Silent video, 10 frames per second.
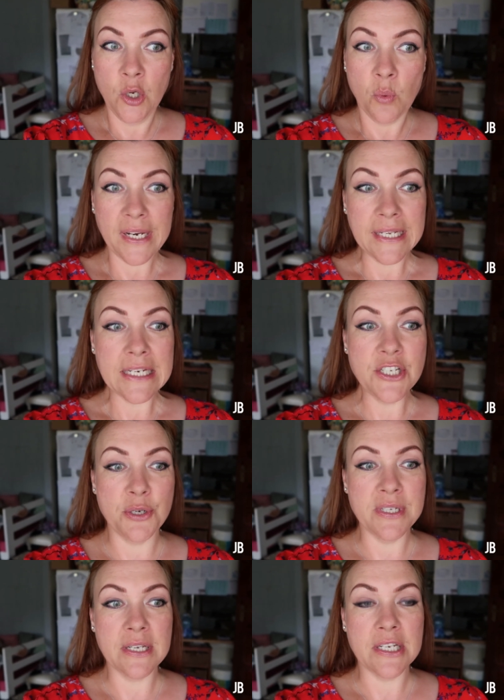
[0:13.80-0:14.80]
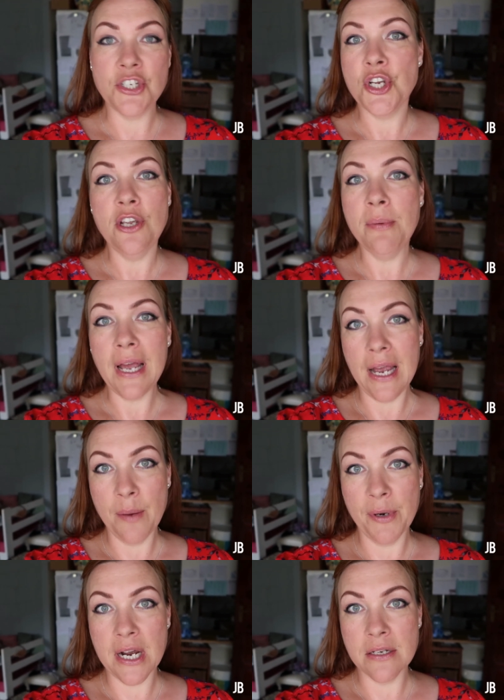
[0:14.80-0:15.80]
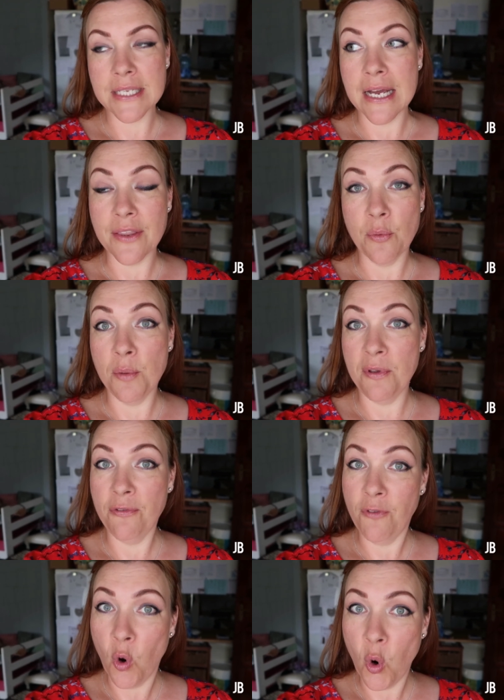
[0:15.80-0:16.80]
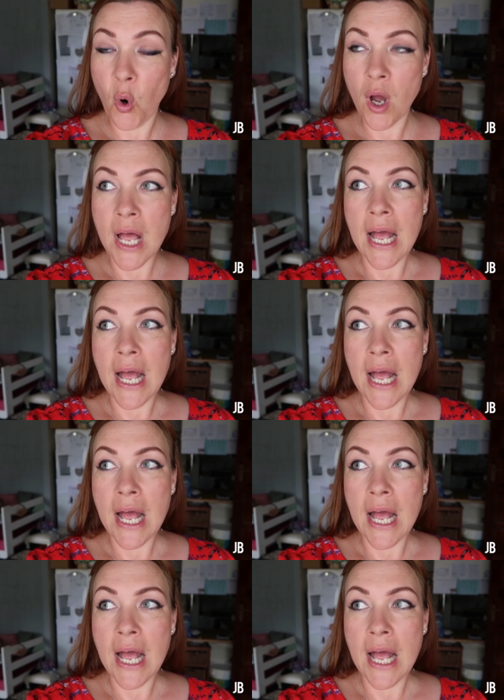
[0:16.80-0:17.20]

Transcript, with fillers: what I'm gonna do is I'm gonna show you my eyebrows, how they were before.